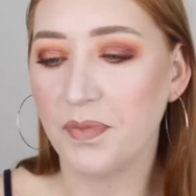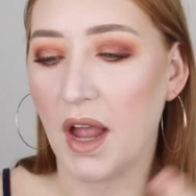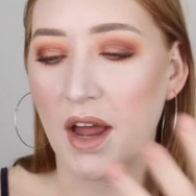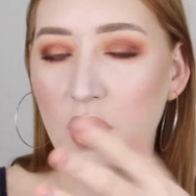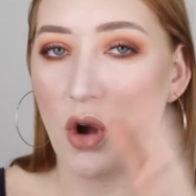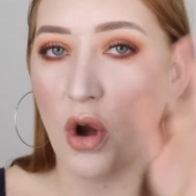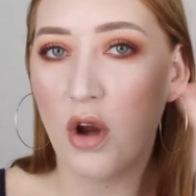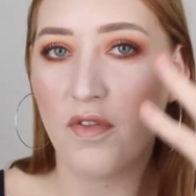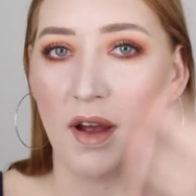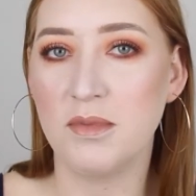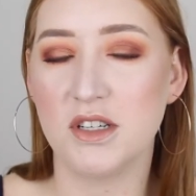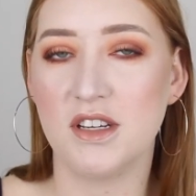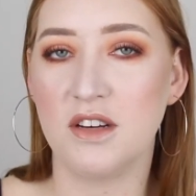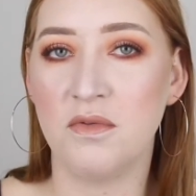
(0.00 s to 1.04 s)
I don't know if I'm
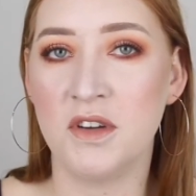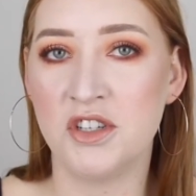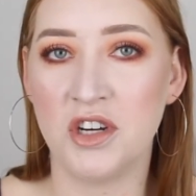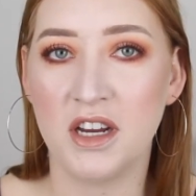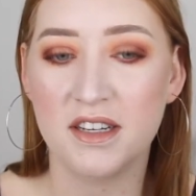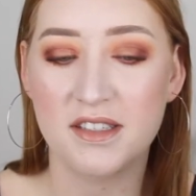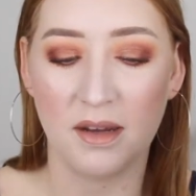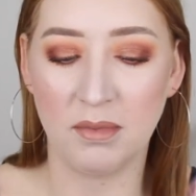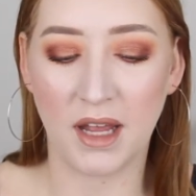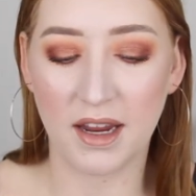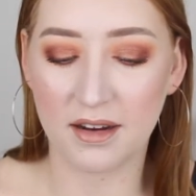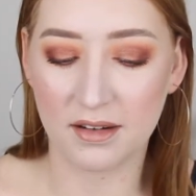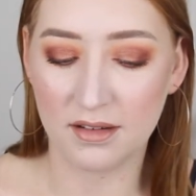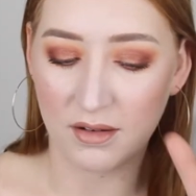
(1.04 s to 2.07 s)
just envisioning some
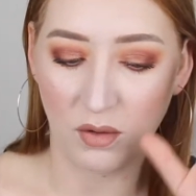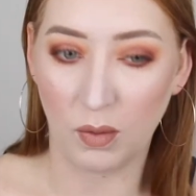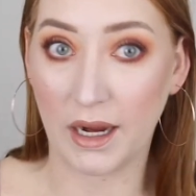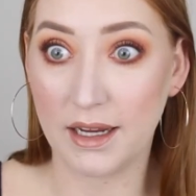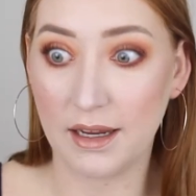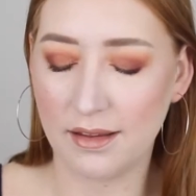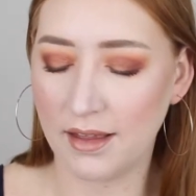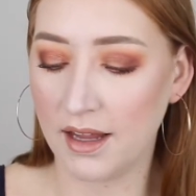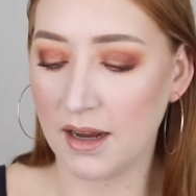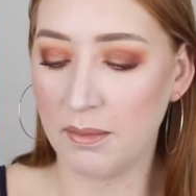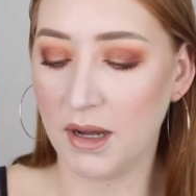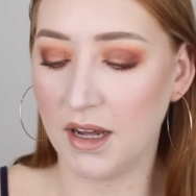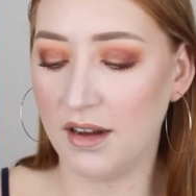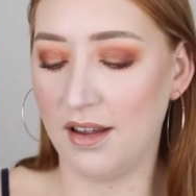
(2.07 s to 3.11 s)
like wacky thing,
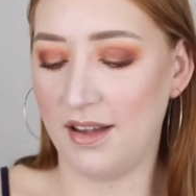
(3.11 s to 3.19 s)
but